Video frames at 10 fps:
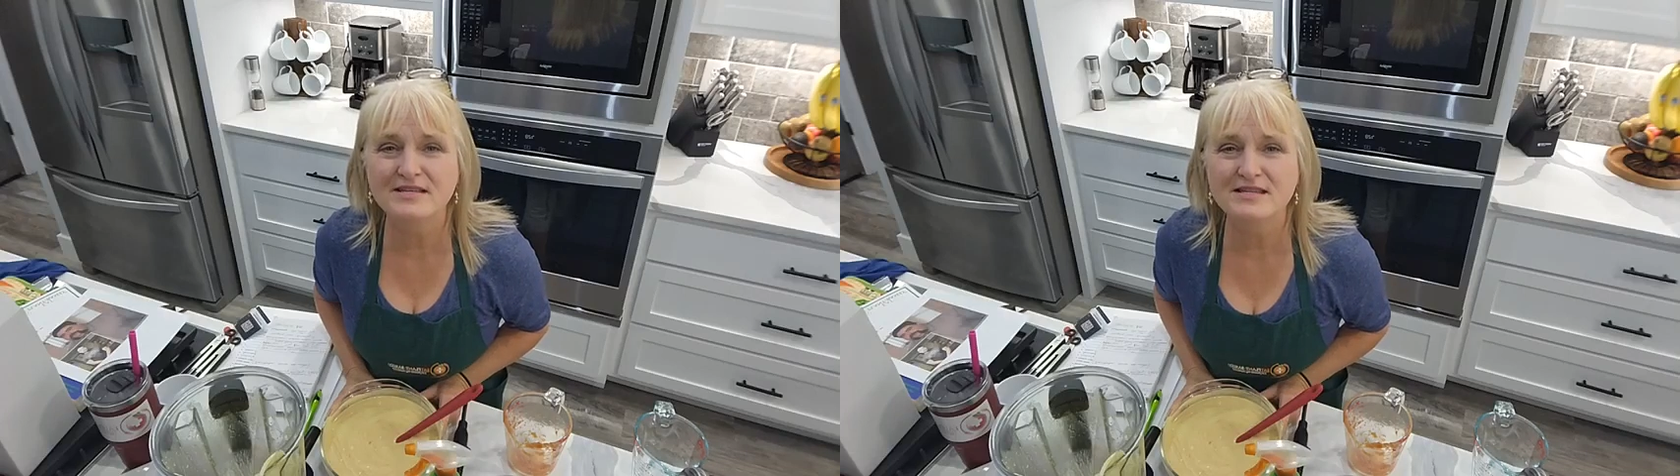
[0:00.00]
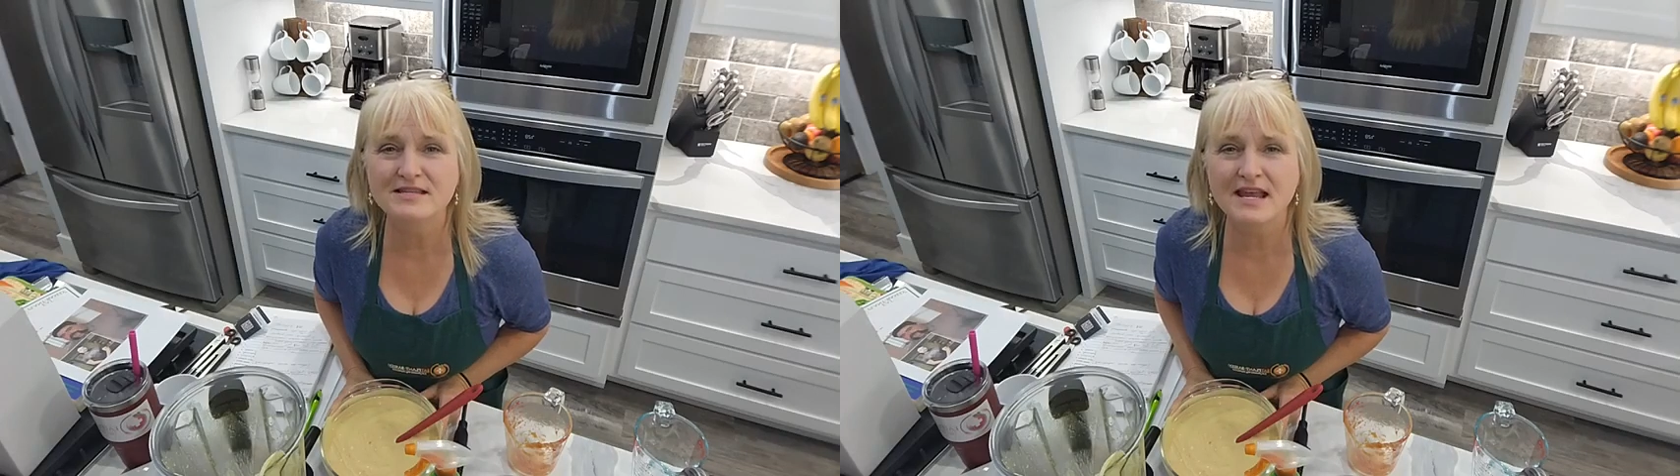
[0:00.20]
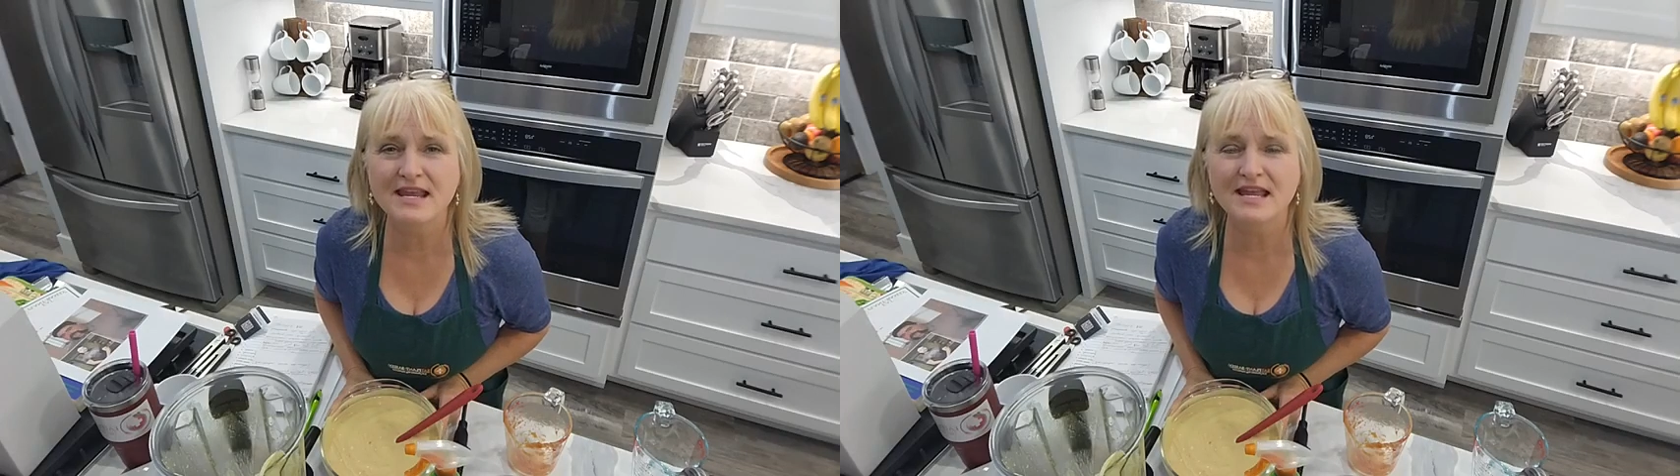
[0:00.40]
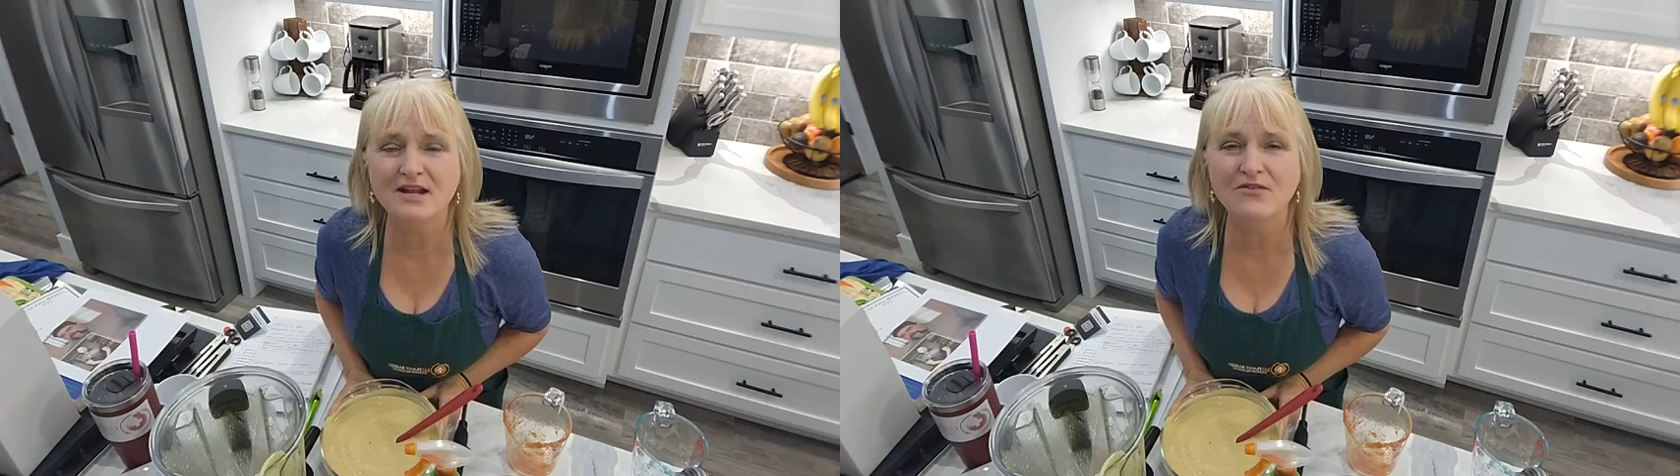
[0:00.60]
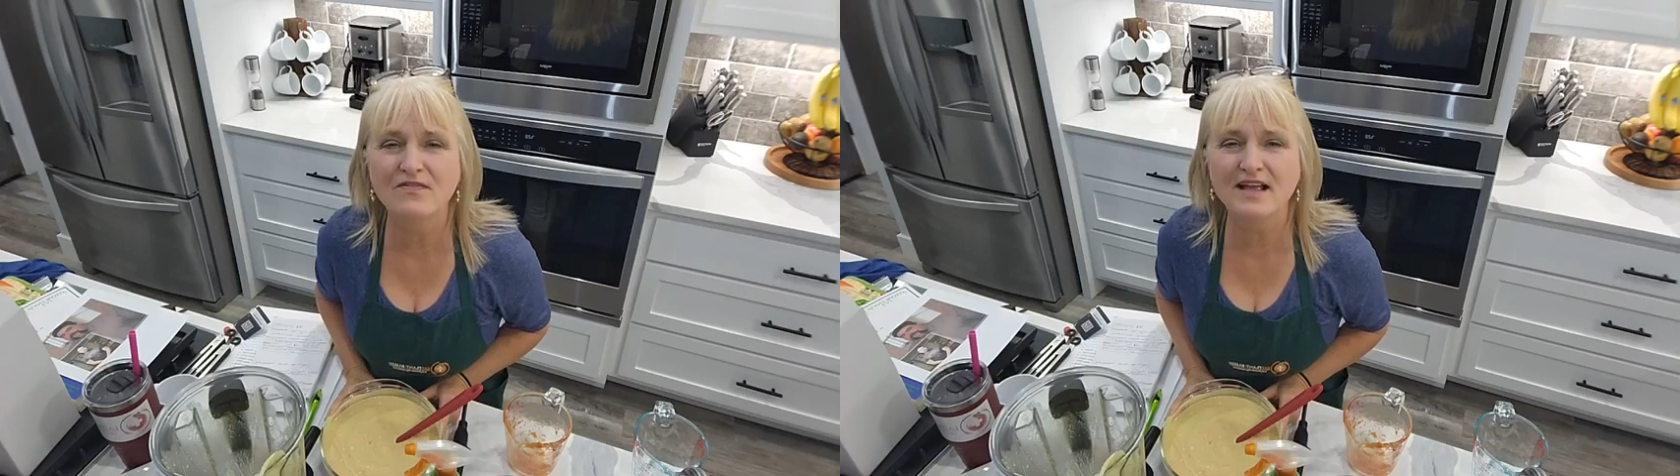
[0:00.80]
does it say?
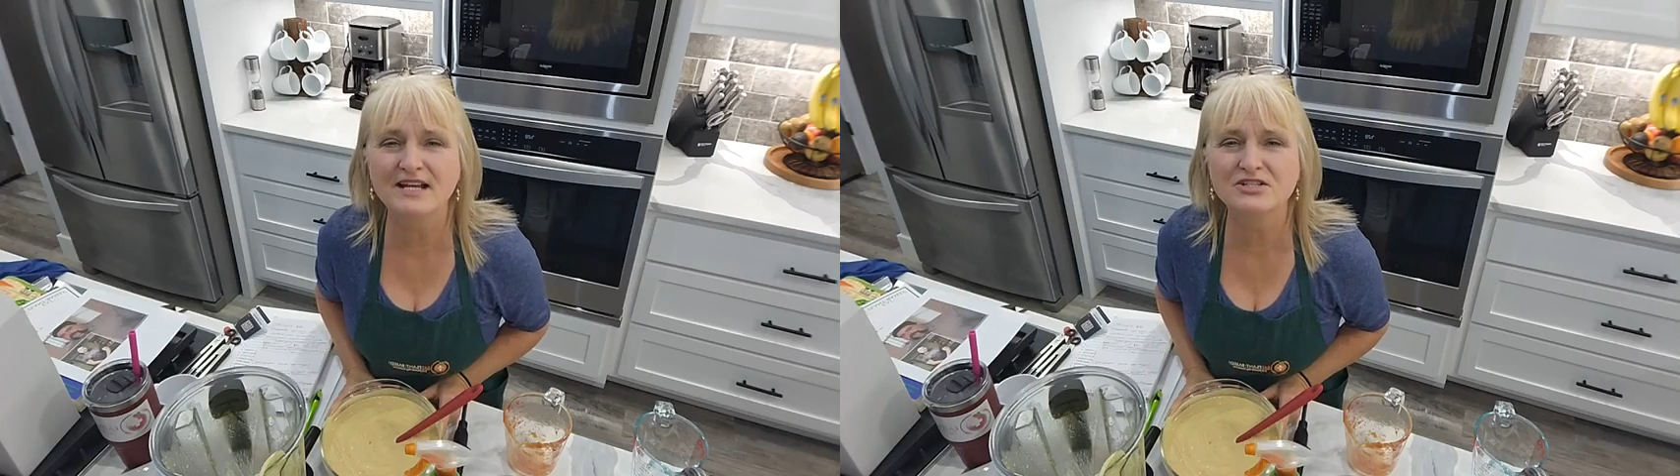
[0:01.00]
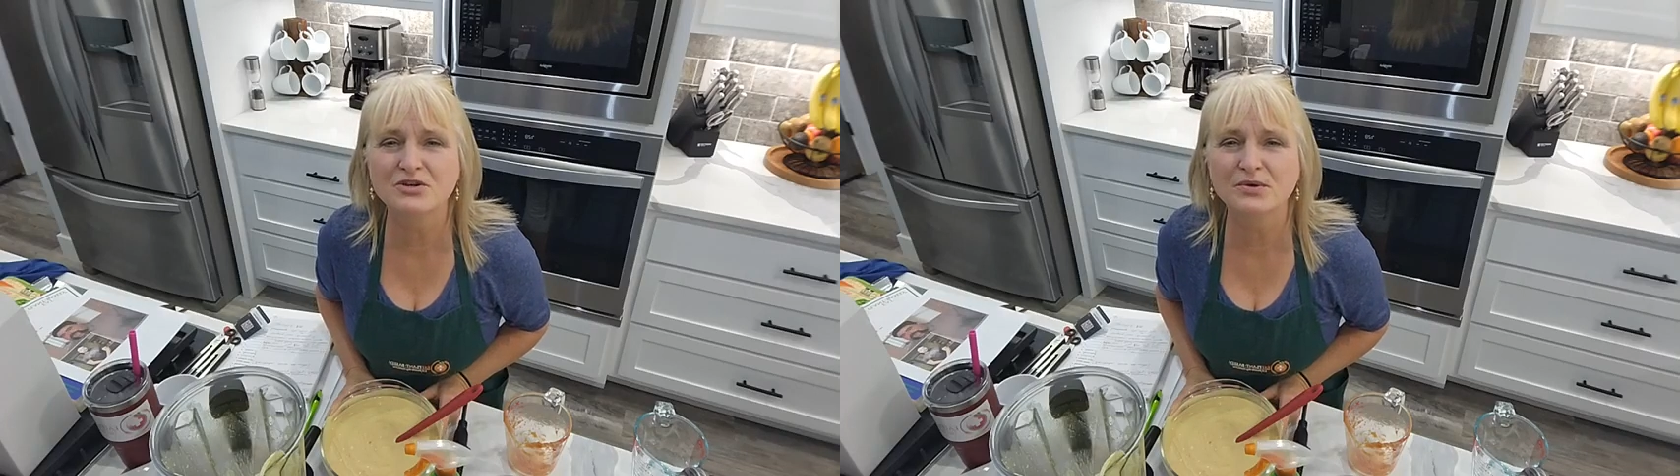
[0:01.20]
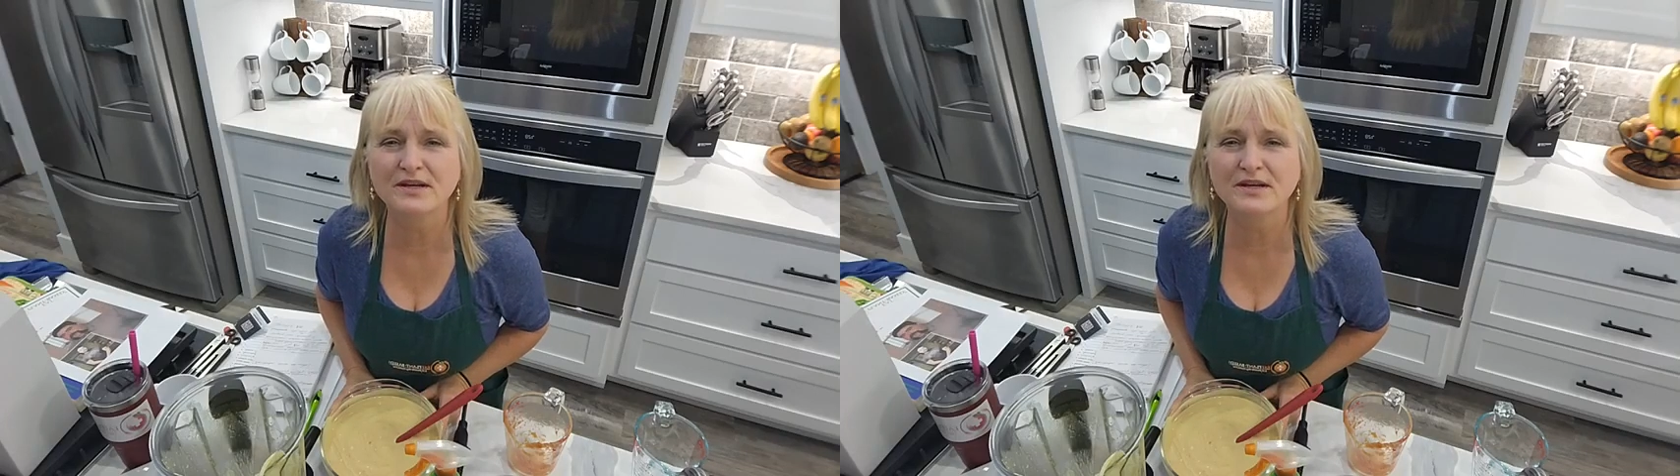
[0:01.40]
Getting flashed